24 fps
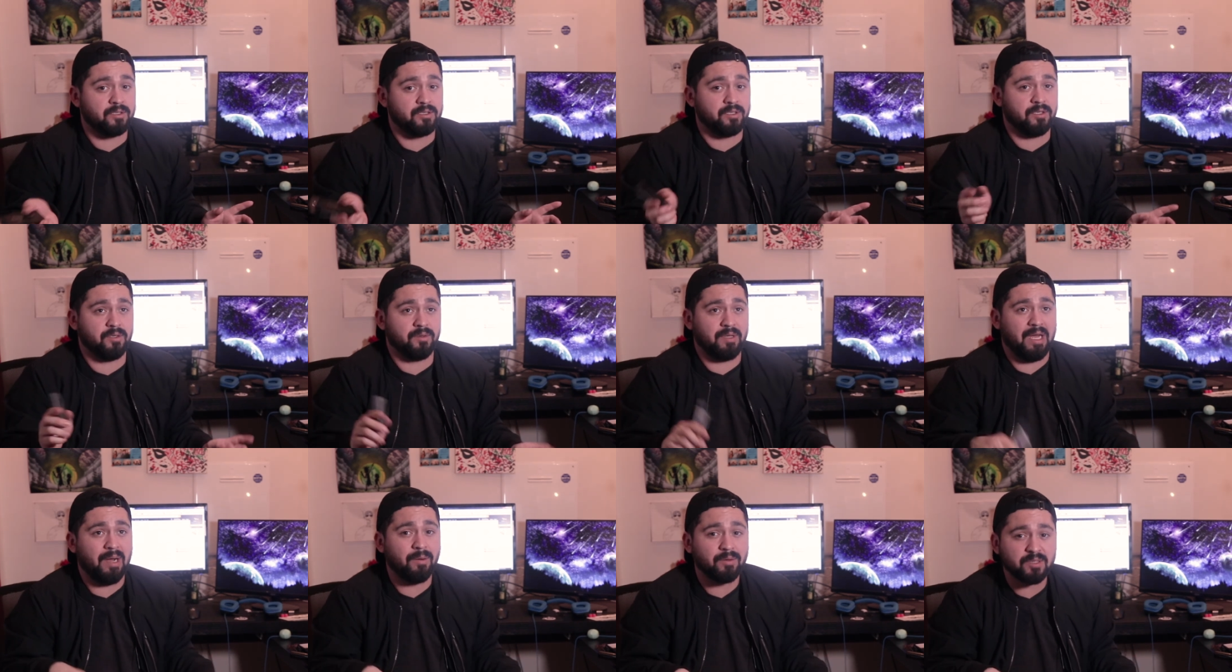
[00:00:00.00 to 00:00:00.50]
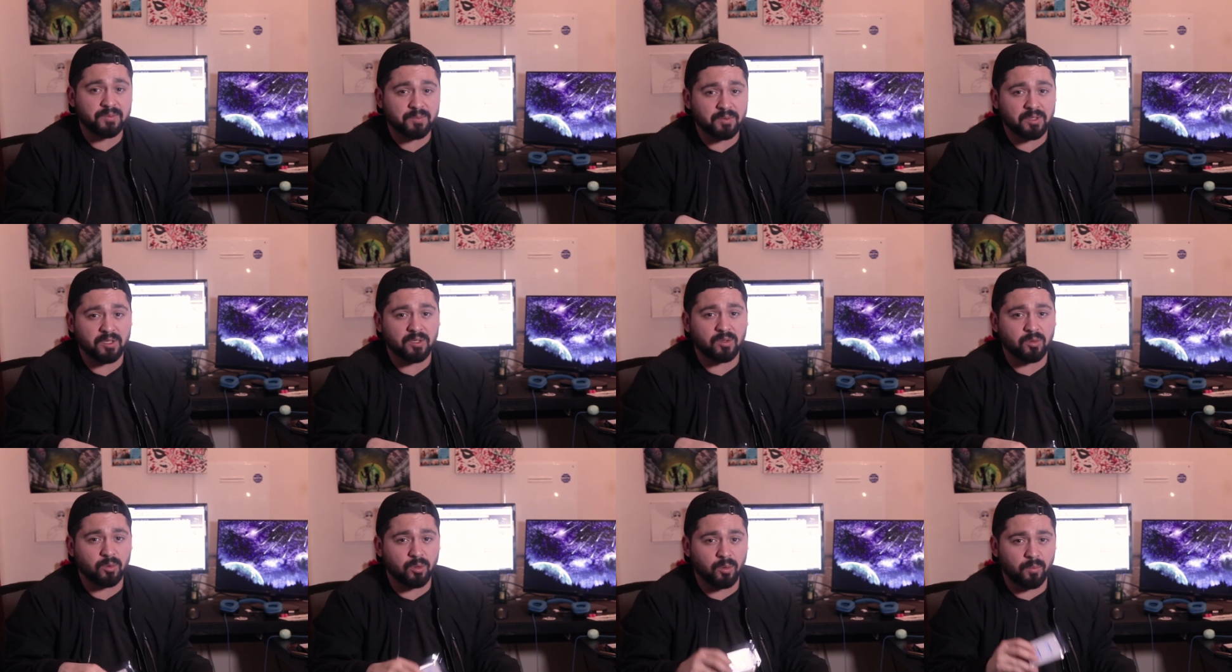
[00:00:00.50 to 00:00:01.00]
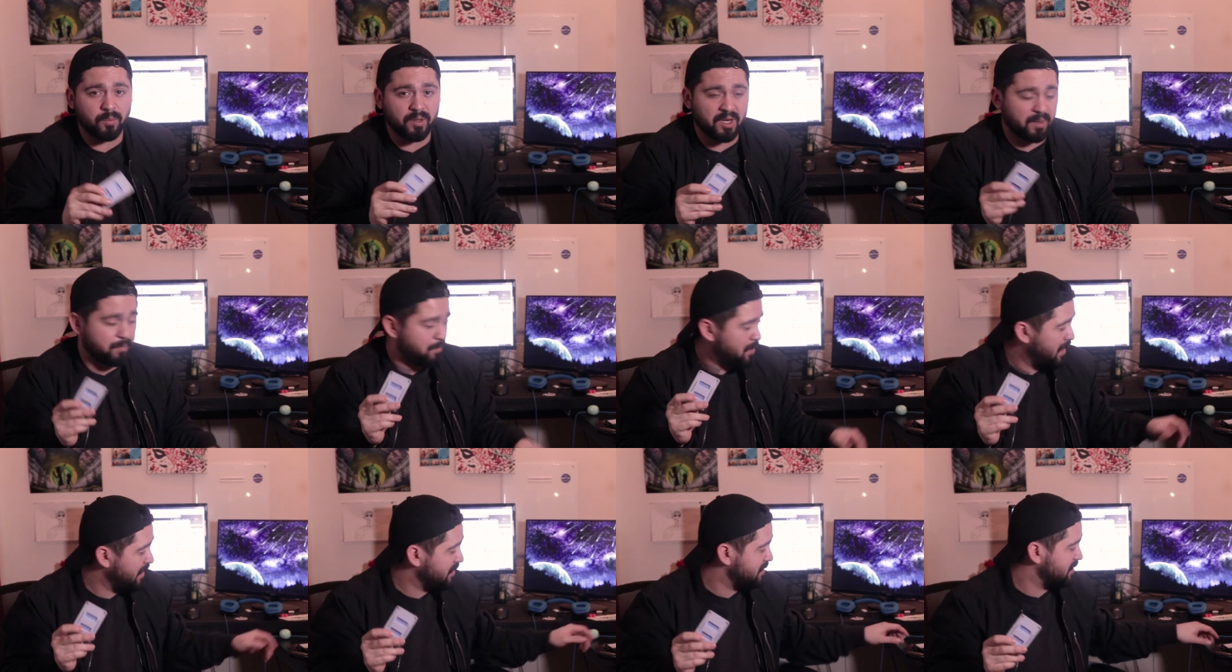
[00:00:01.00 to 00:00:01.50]
So that one's pretty cool, but
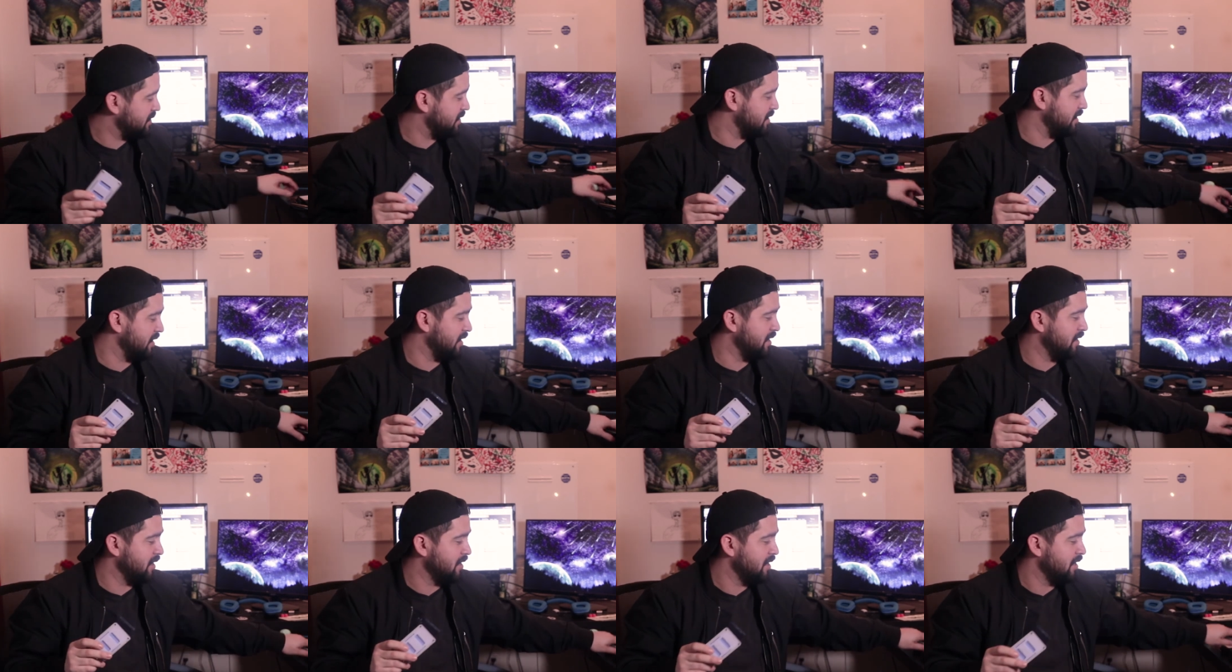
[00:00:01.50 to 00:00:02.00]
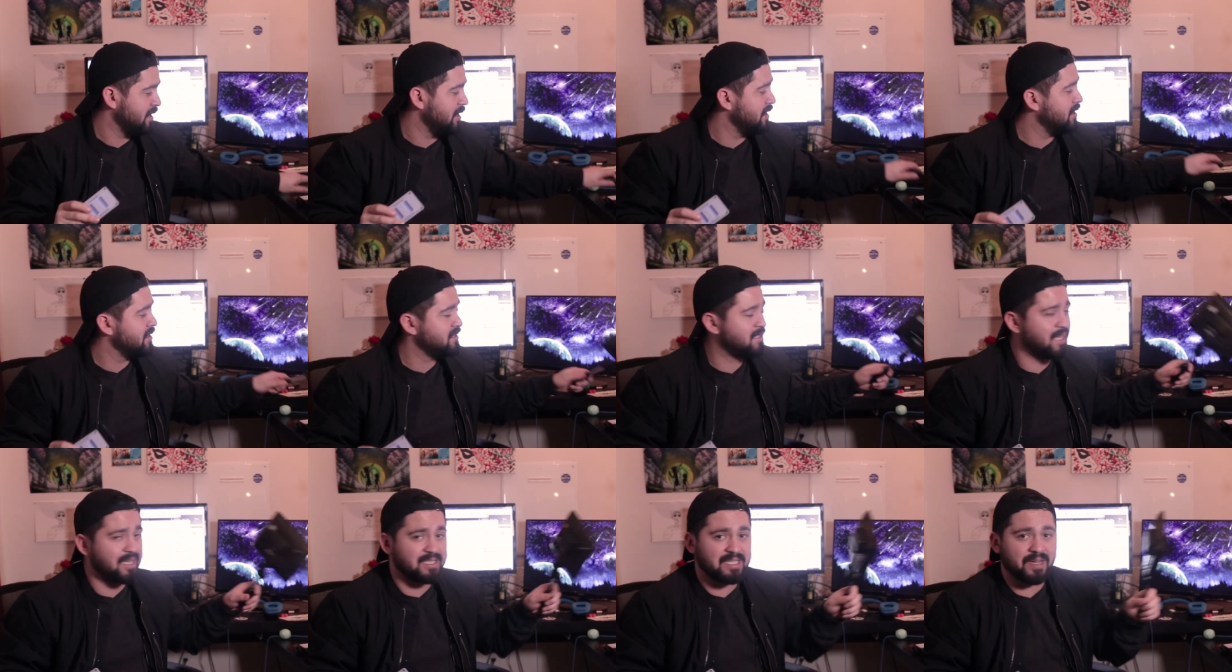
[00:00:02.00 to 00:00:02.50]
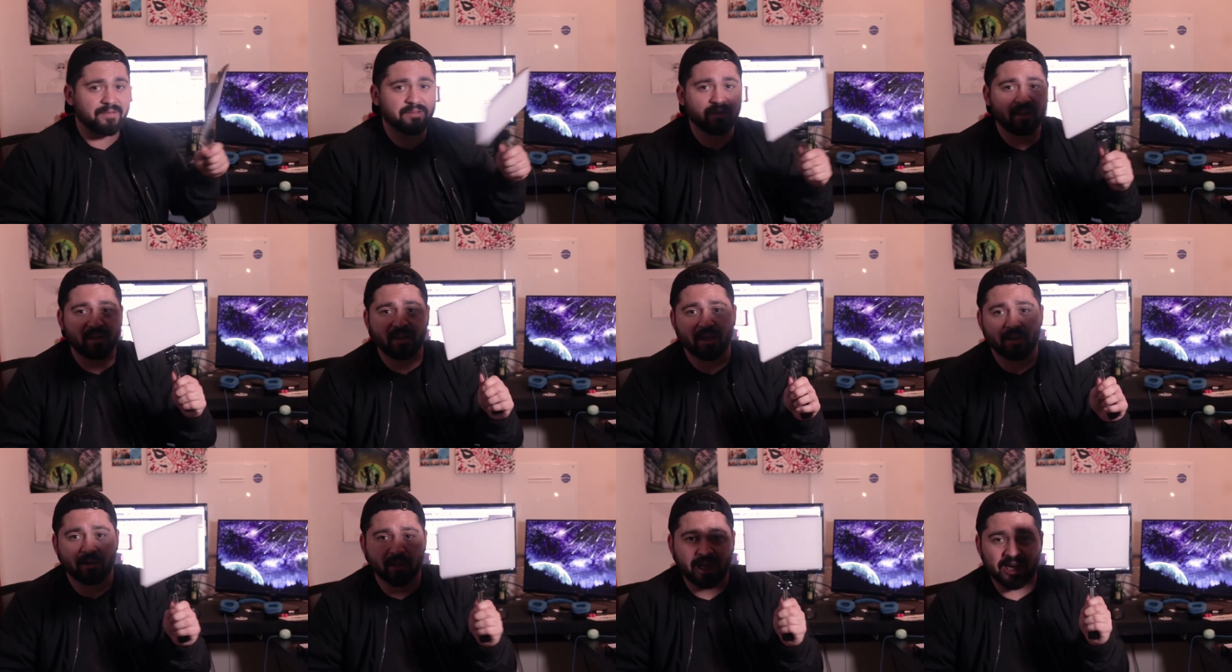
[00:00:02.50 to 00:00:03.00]
it basically takes
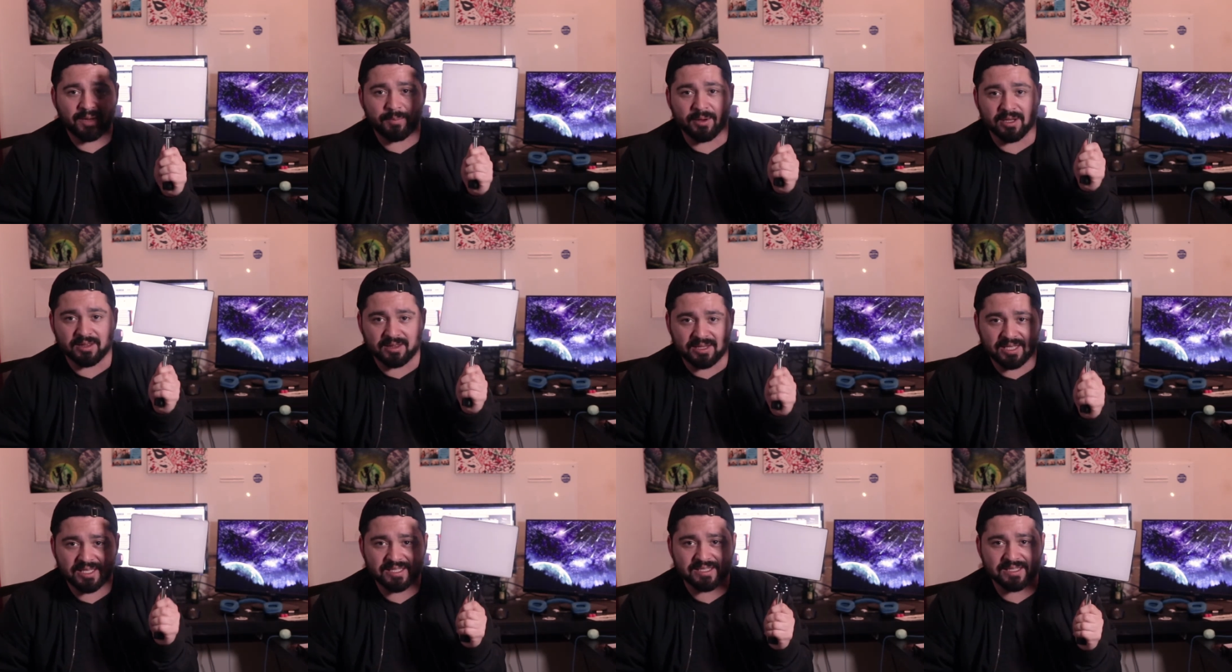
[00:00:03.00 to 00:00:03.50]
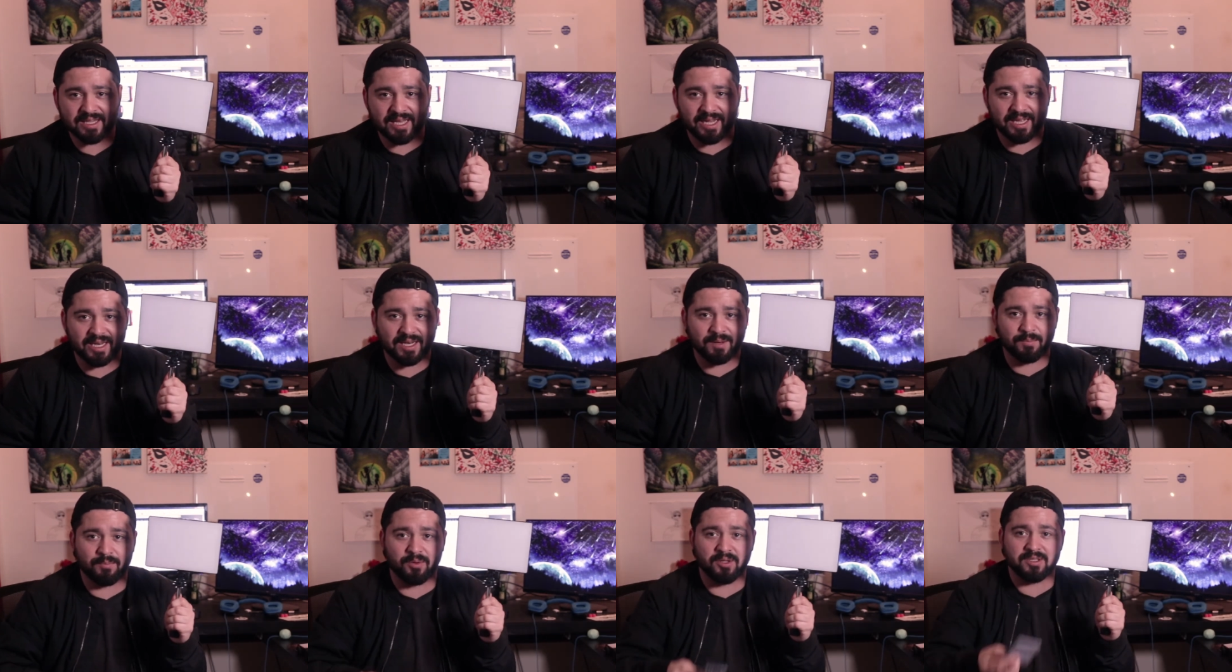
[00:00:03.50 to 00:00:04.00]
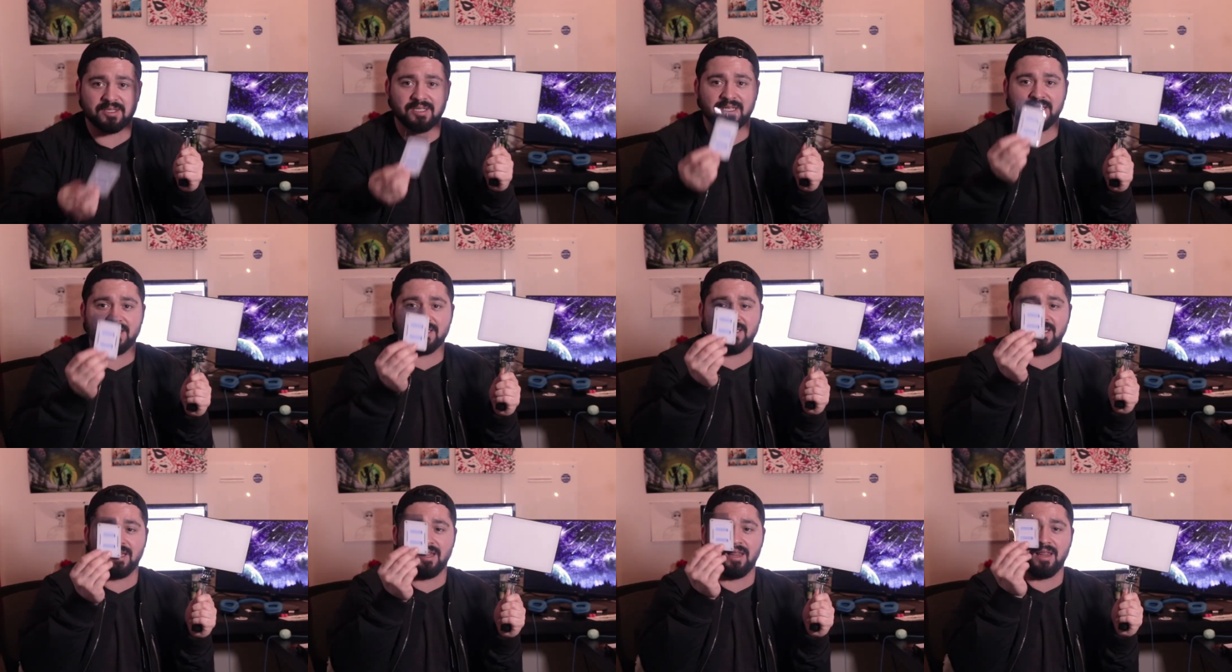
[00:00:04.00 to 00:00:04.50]
everything that you like about this light and puts it
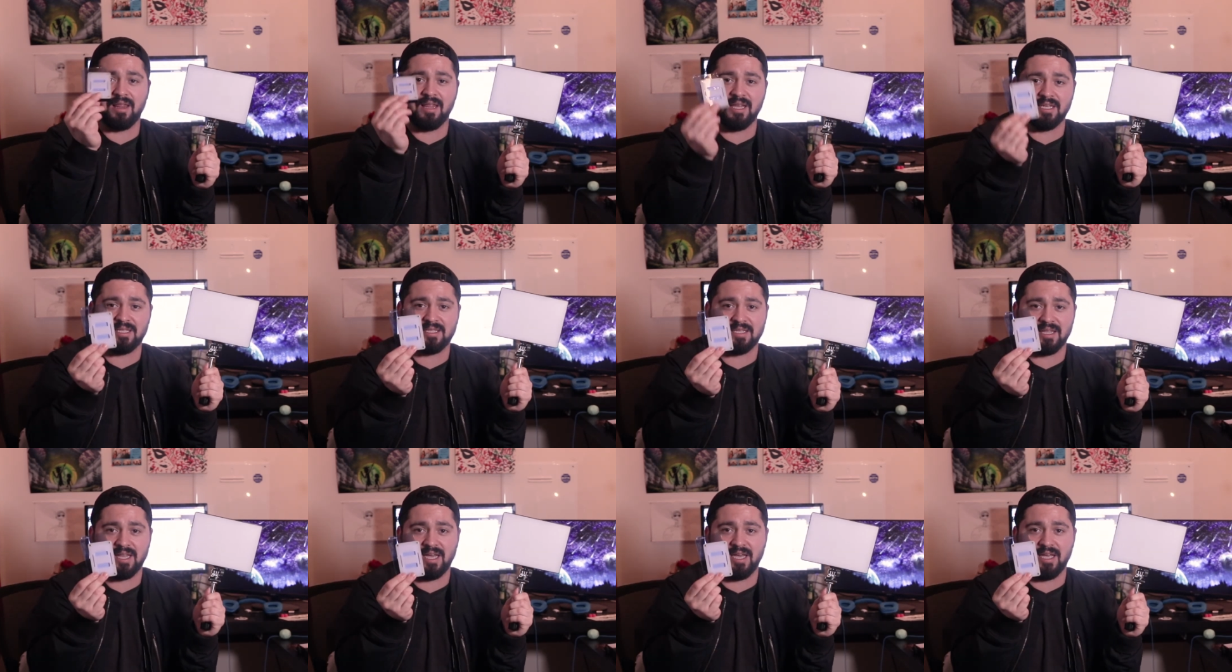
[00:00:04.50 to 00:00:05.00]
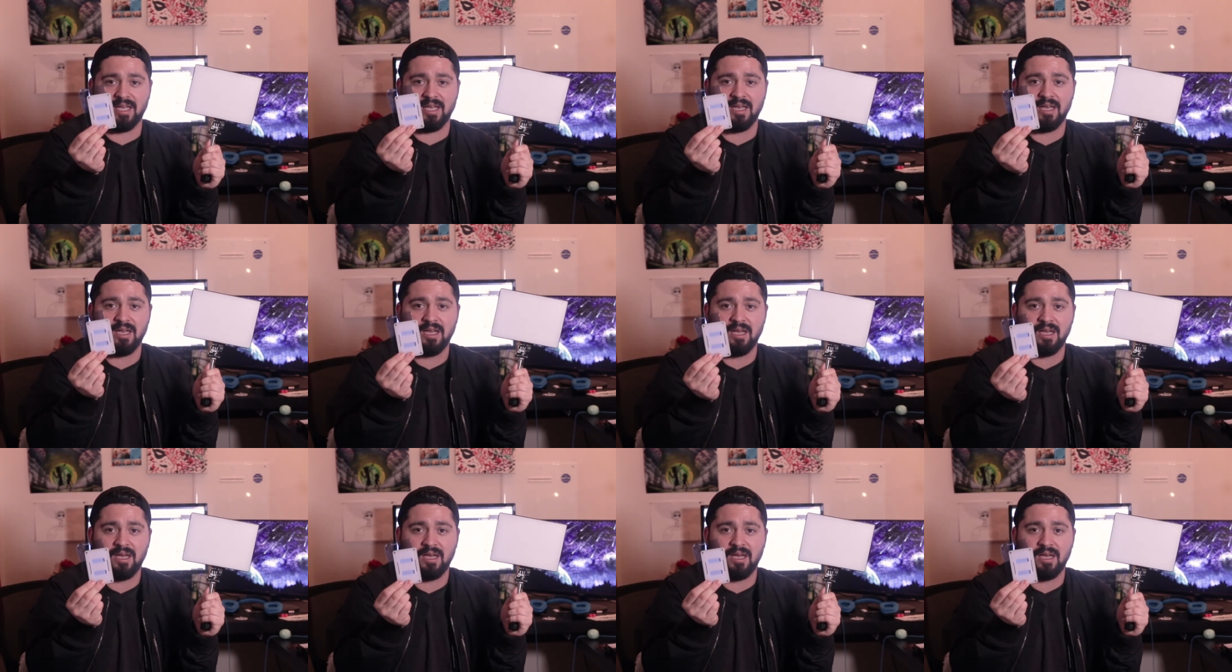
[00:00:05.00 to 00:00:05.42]
into this light.